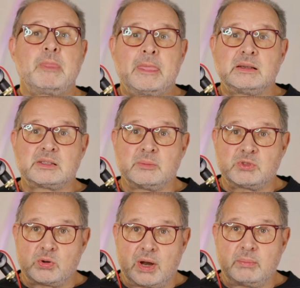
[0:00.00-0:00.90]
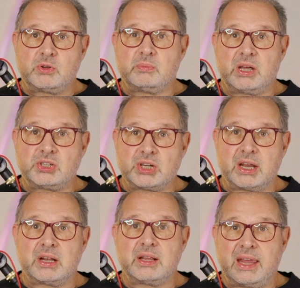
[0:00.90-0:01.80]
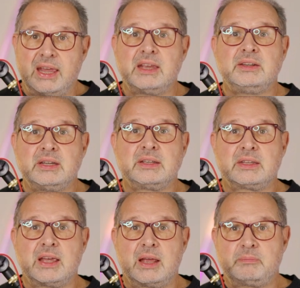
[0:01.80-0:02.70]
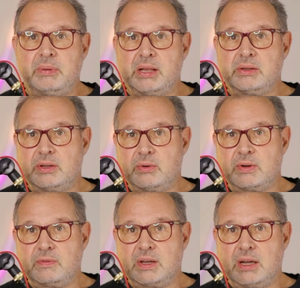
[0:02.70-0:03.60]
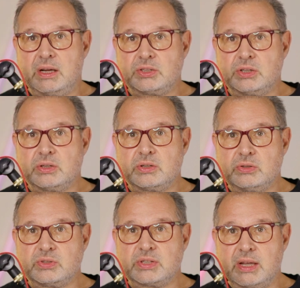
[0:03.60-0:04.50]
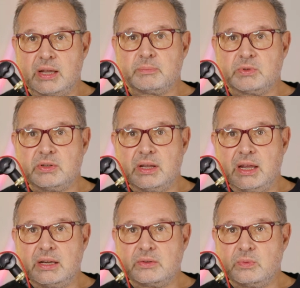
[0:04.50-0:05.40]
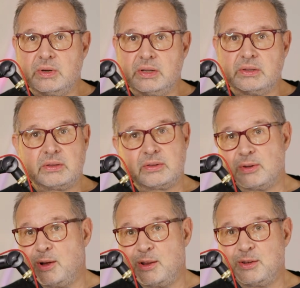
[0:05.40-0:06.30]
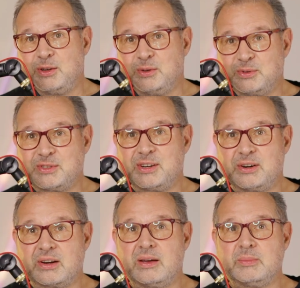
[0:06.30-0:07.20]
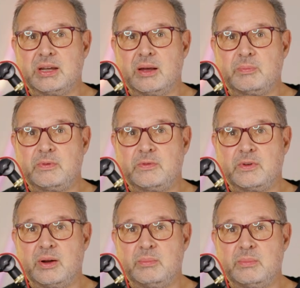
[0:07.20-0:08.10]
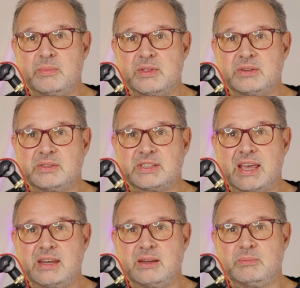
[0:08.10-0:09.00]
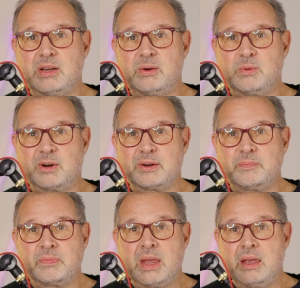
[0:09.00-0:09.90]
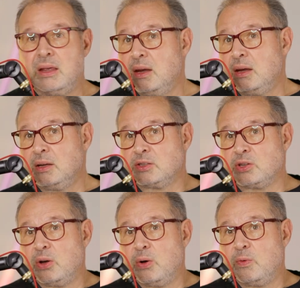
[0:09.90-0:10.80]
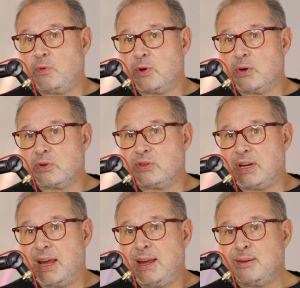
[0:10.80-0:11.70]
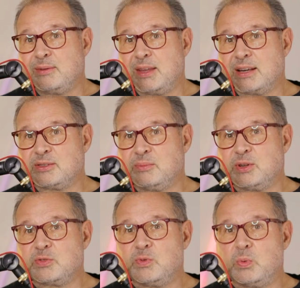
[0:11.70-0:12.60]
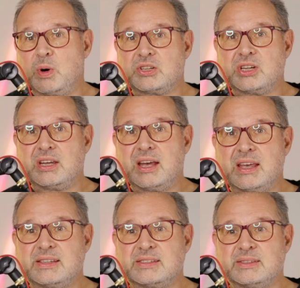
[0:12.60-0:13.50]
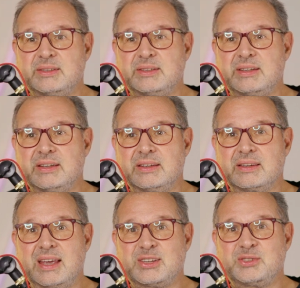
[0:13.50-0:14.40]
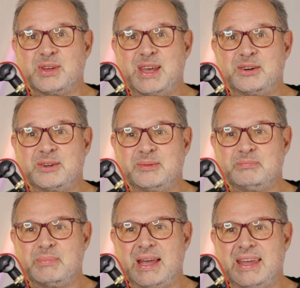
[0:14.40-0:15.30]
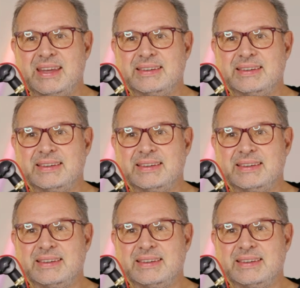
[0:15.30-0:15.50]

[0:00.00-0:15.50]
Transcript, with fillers: subscribe to my channel and hit that bell notification to stay up to date with all the news that are coming up from the Xandeum network. So for today, thanks so much for watching, guys, and uh, catch you later. Bye.